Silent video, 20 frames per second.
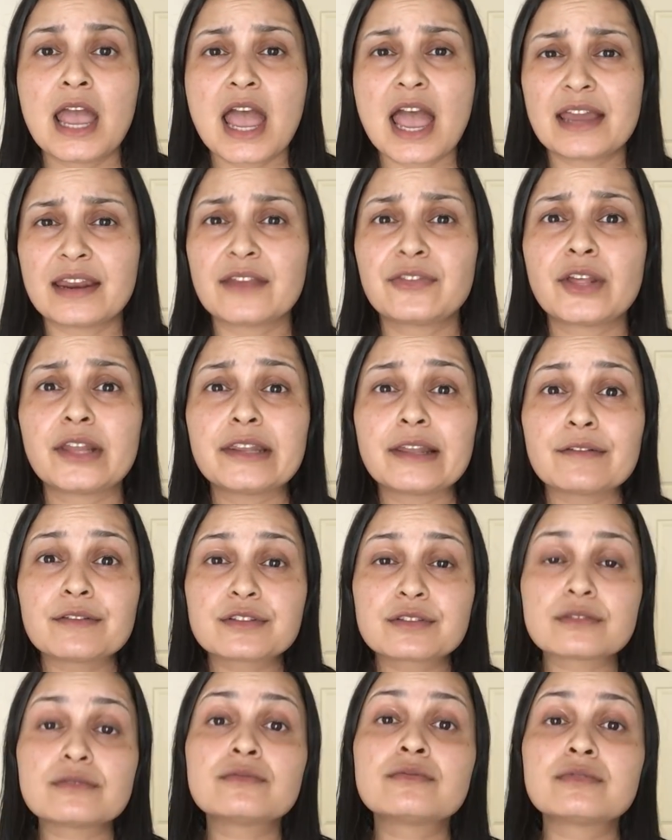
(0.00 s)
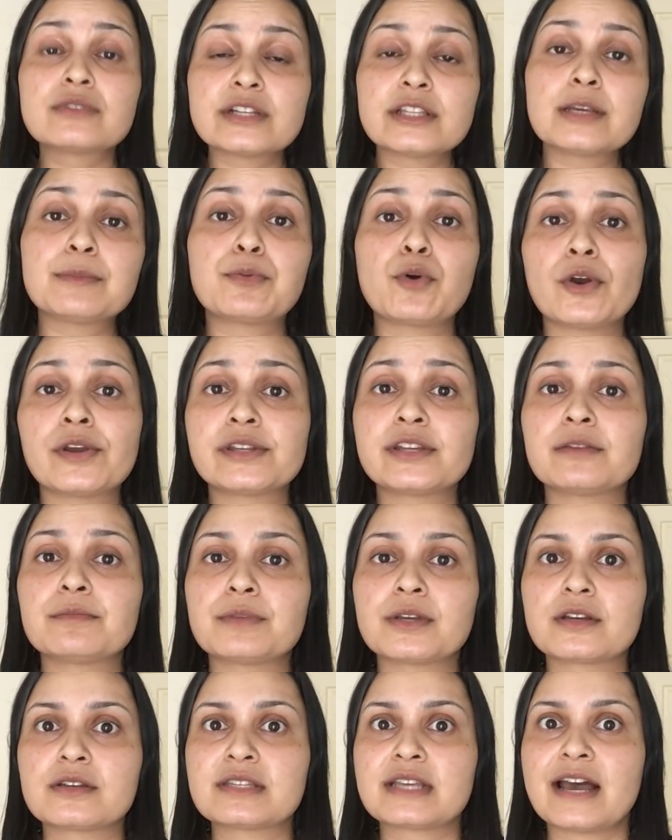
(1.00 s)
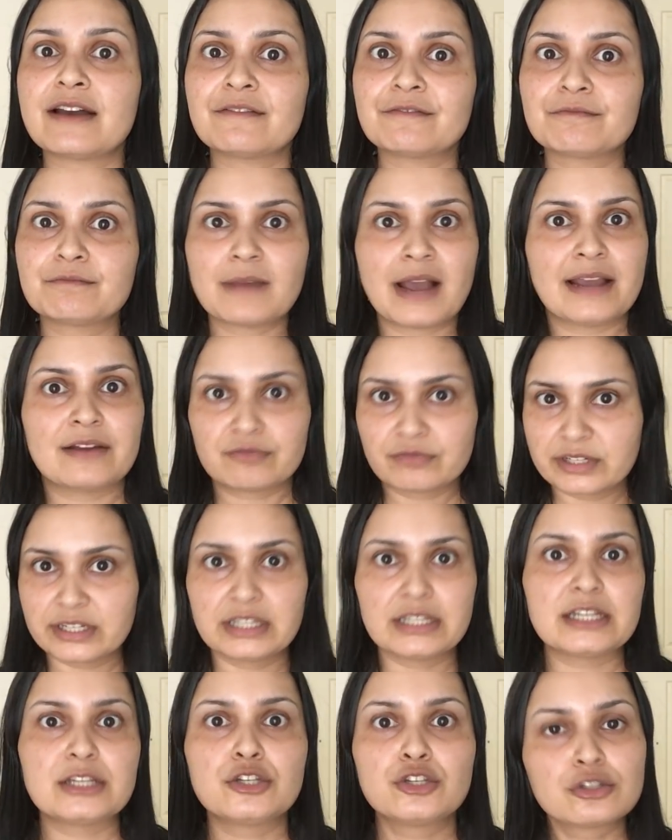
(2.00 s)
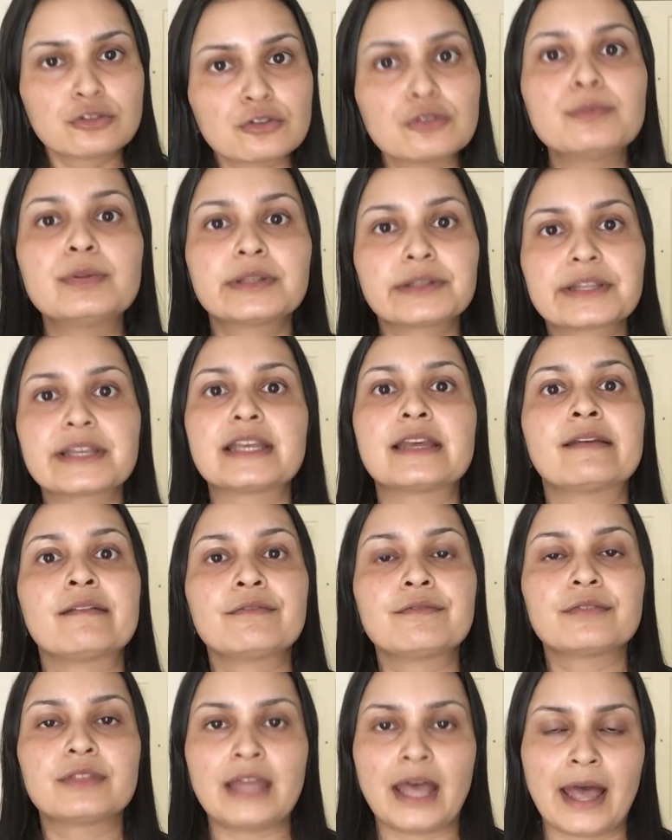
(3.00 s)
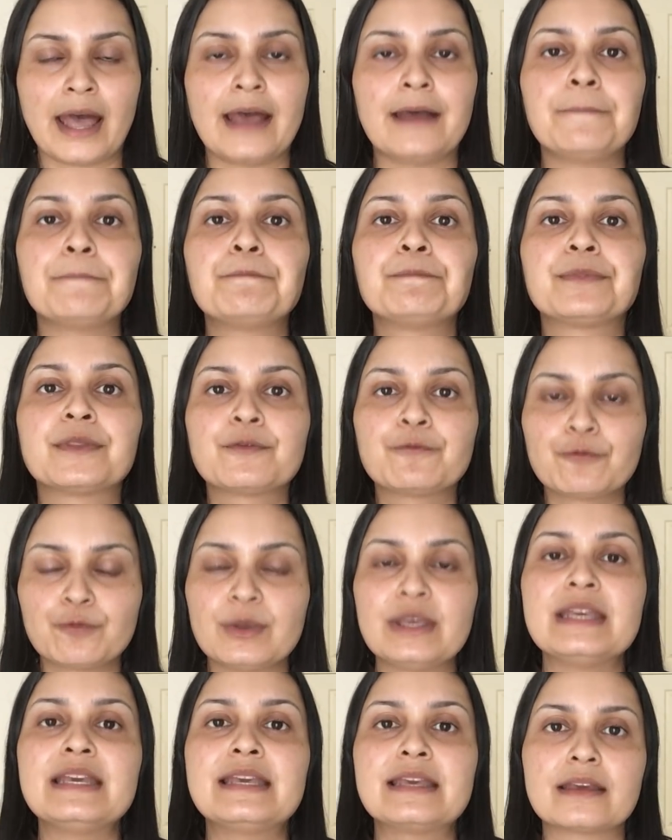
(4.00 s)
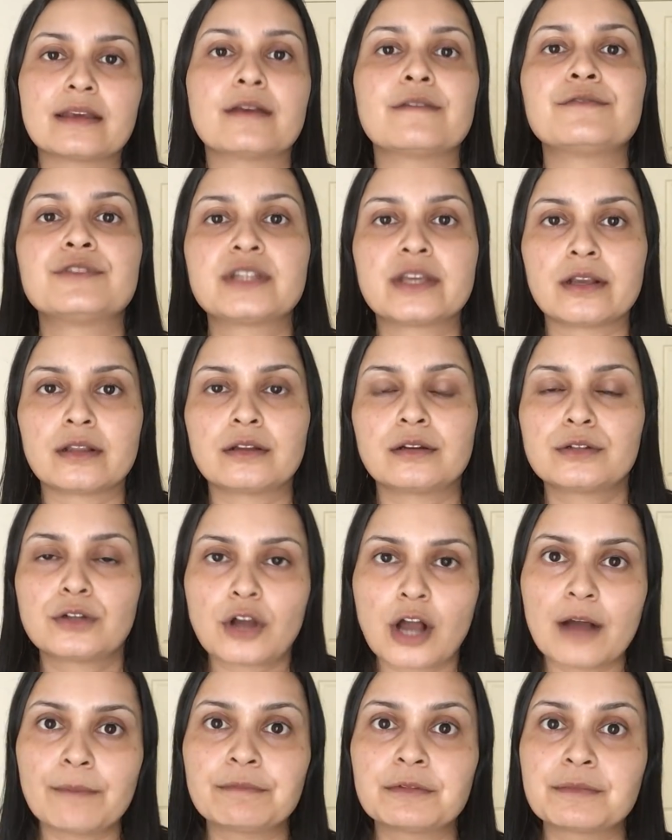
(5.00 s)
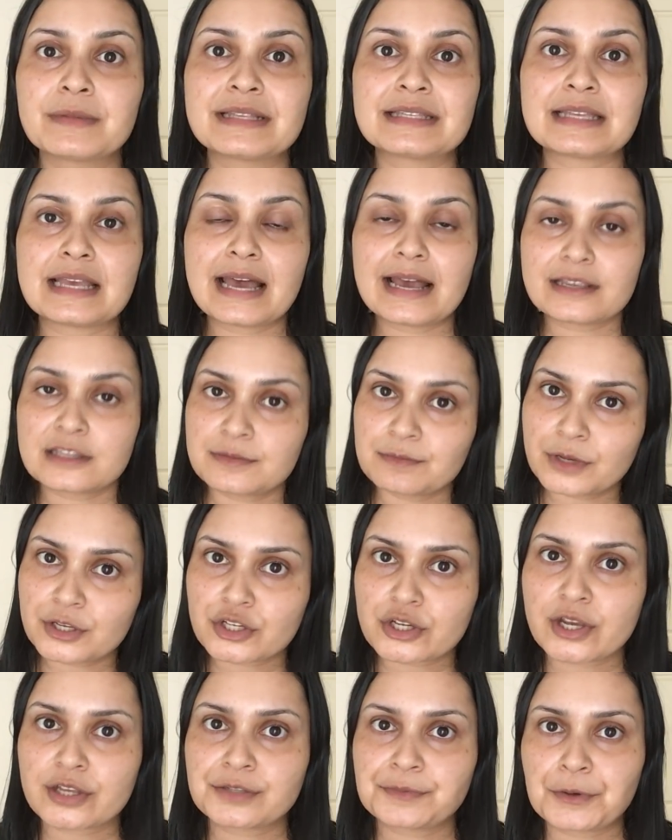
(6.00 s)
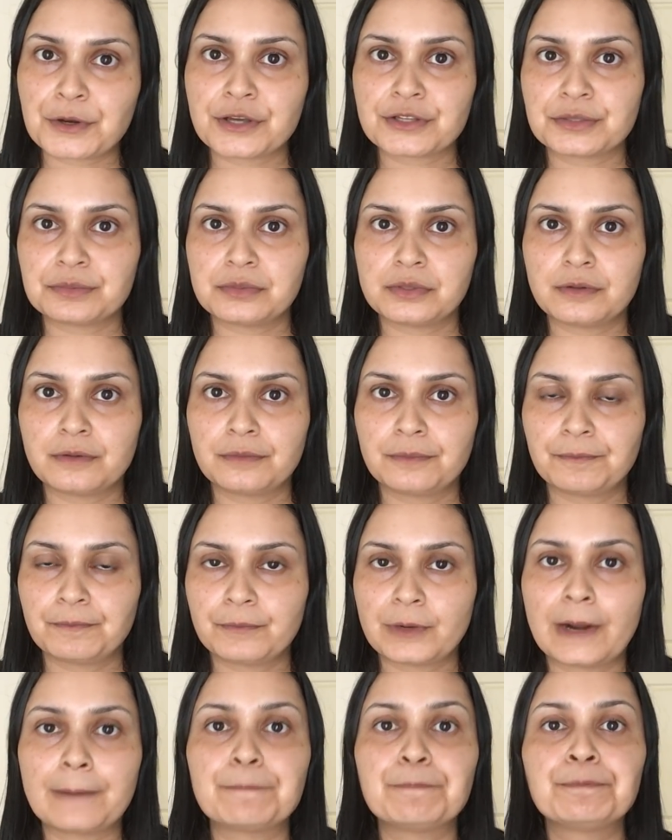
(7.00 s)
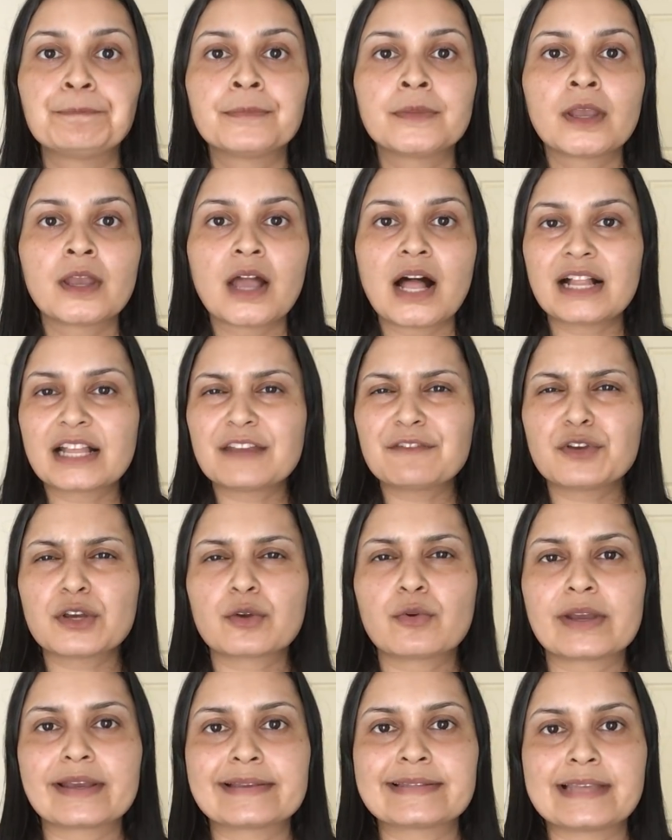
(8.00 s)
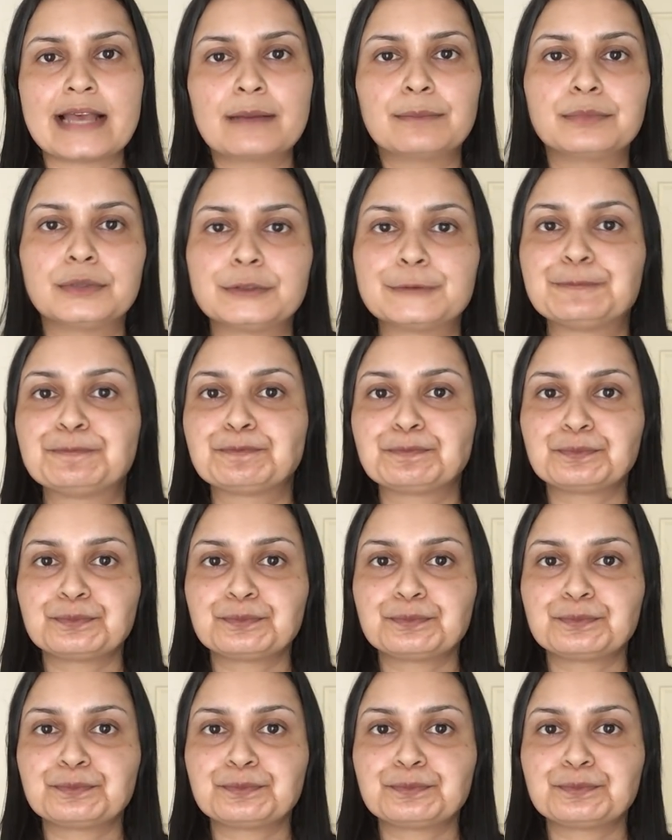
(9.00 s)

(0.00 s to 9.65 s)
And I thought that was really poignant because I, I really do believe that we give tailored compliments as much as possible. Right? I'll give you a quick example.